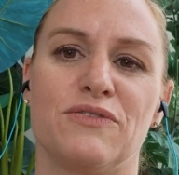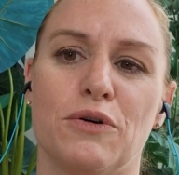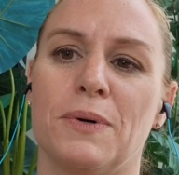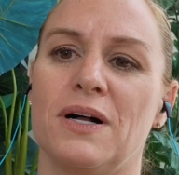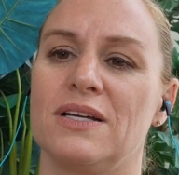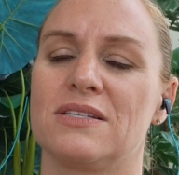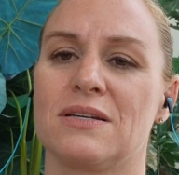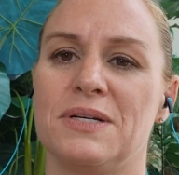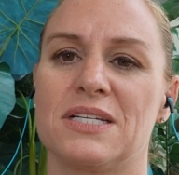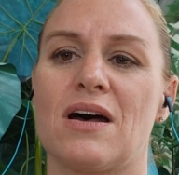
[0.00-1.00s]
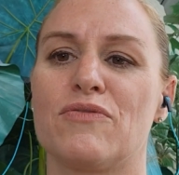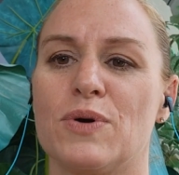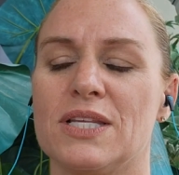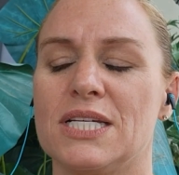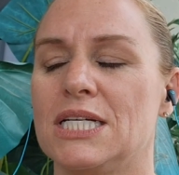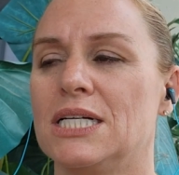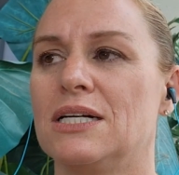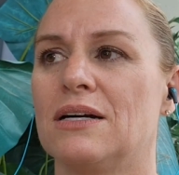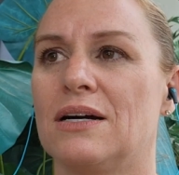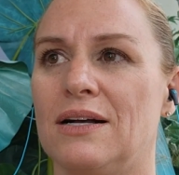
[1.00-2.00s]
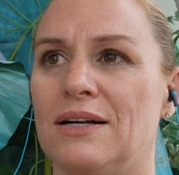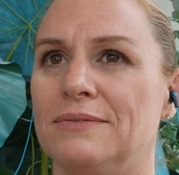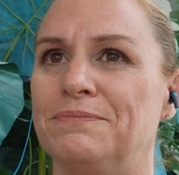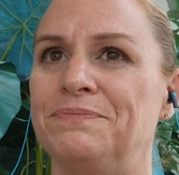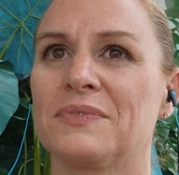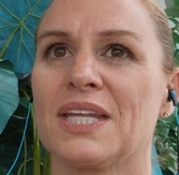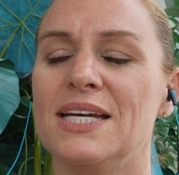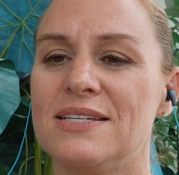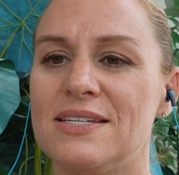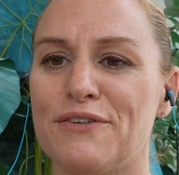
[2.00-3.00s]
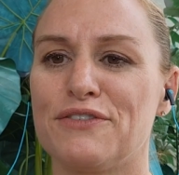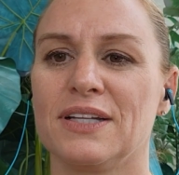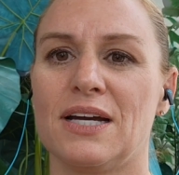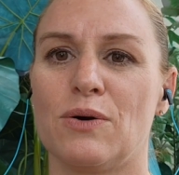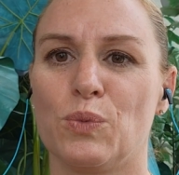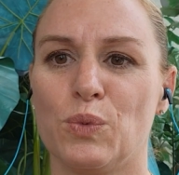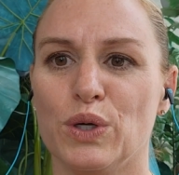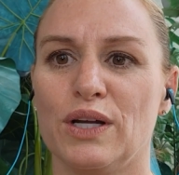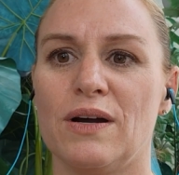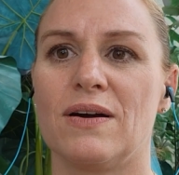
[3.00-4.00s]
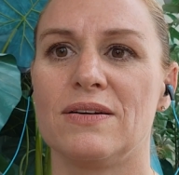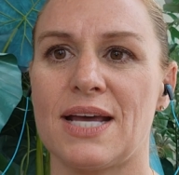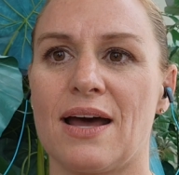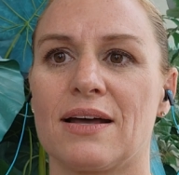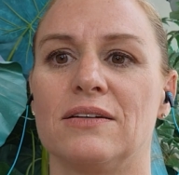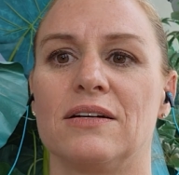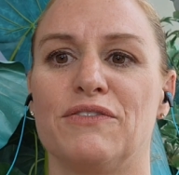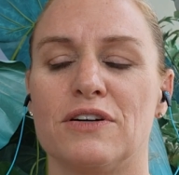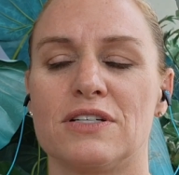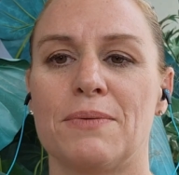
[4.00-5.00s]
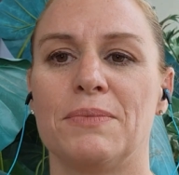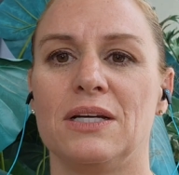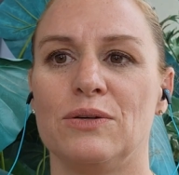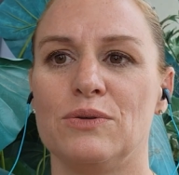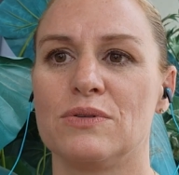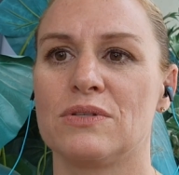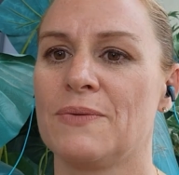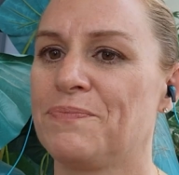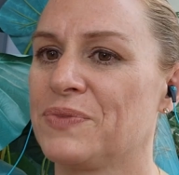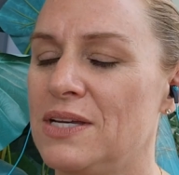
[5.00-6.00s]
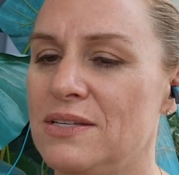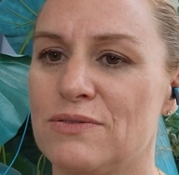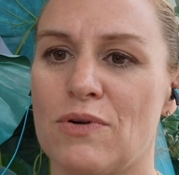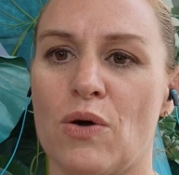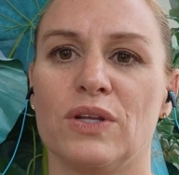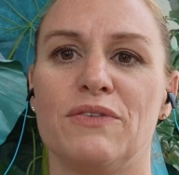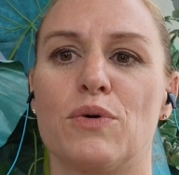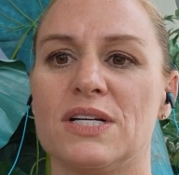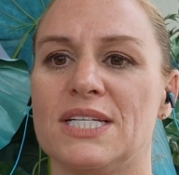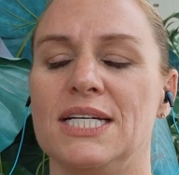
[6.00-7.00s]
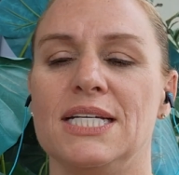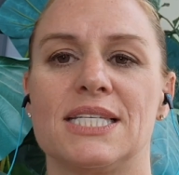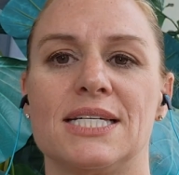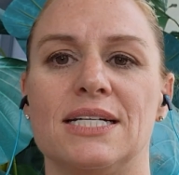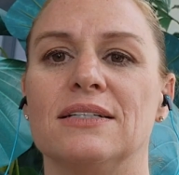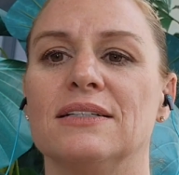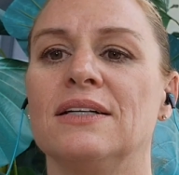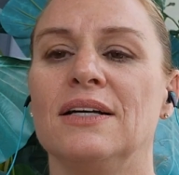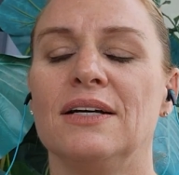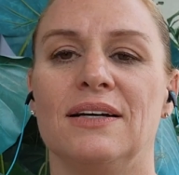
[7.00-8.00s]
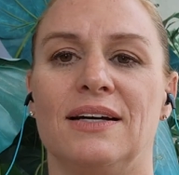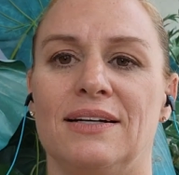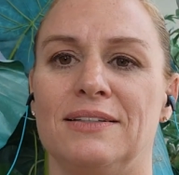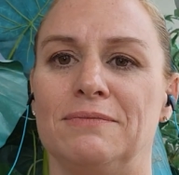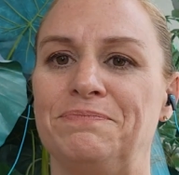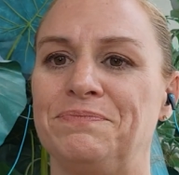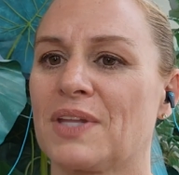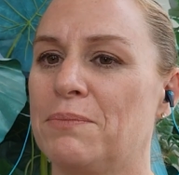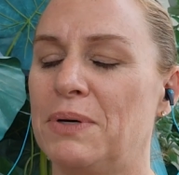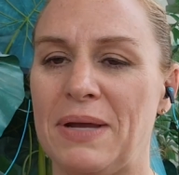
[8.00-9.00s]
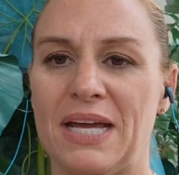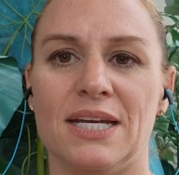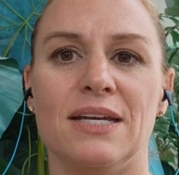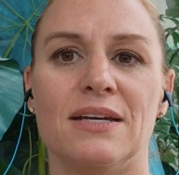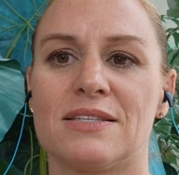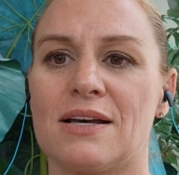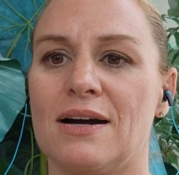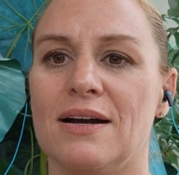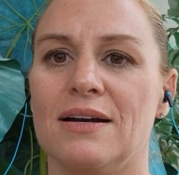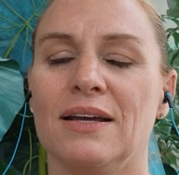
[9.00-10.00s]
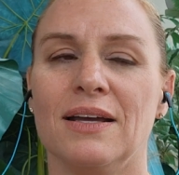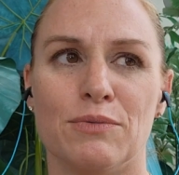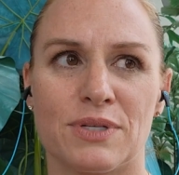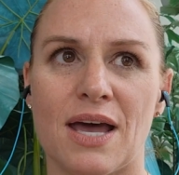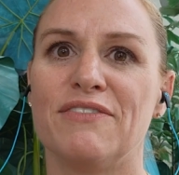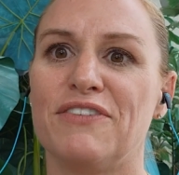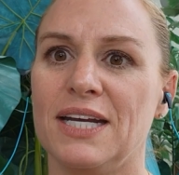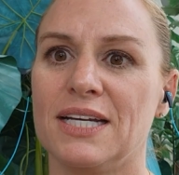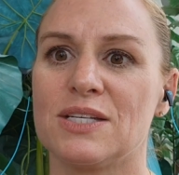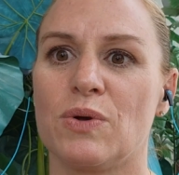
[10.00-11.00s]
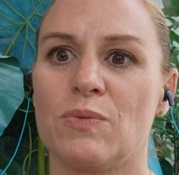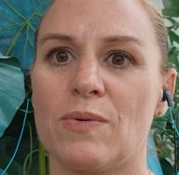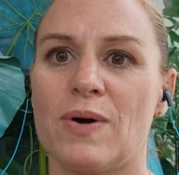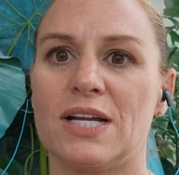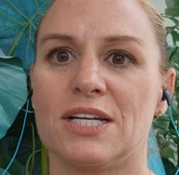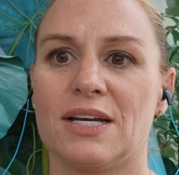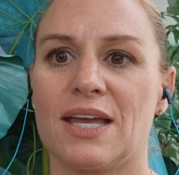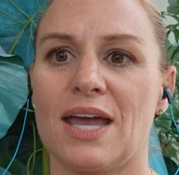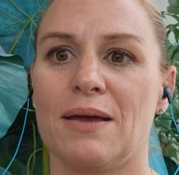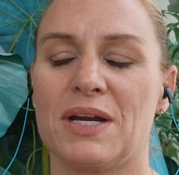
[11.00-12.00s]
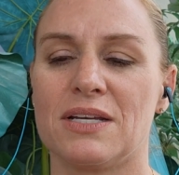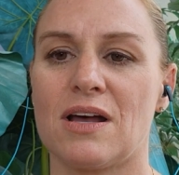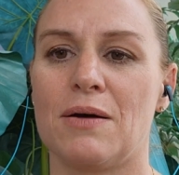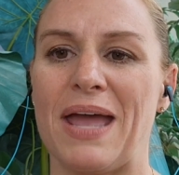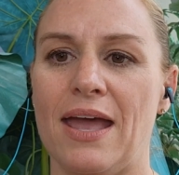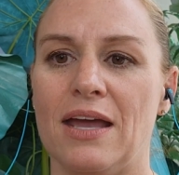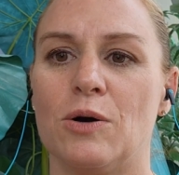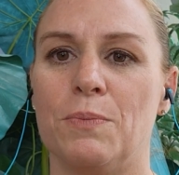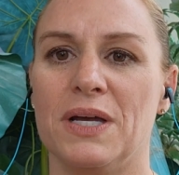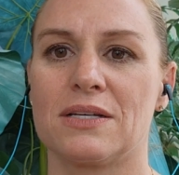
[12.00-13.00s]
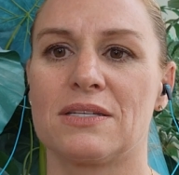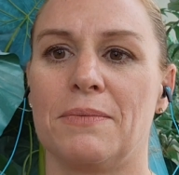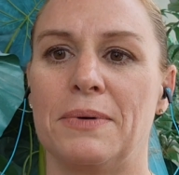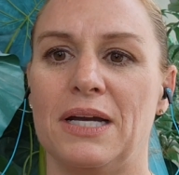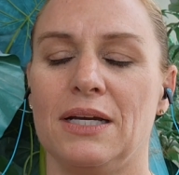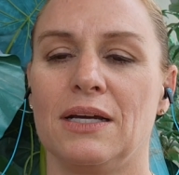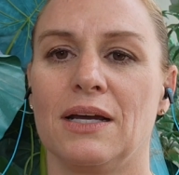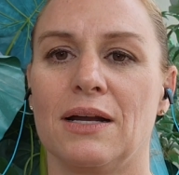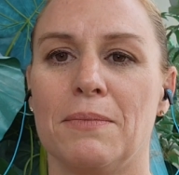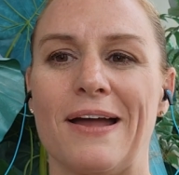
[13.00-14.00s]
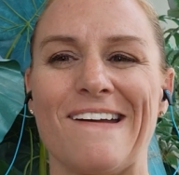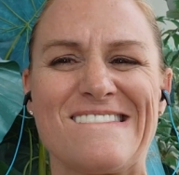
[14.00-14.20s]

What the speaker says: football. He's going to be a sophomore this year. Definitely a really hard tackler for somebody he's only 14 still. But man, he hits hard. It was kind of funny because we were watching a game and I saw him ankle pick somebody, and I'm like,